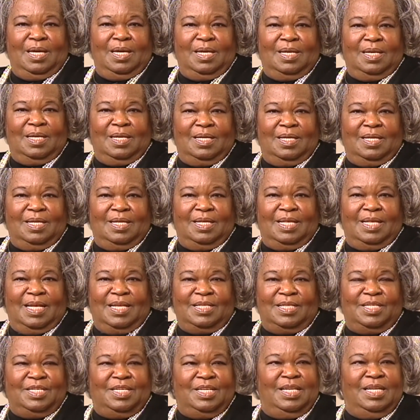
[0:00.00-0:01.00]
Oprah felt
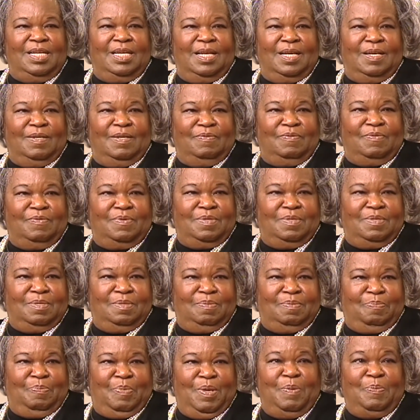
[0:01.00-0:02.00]
abandoned when her mom
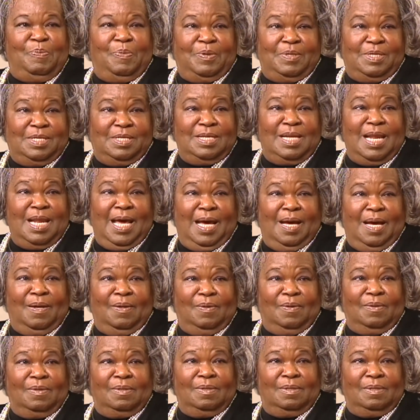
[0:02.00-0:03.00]
sent her away to live with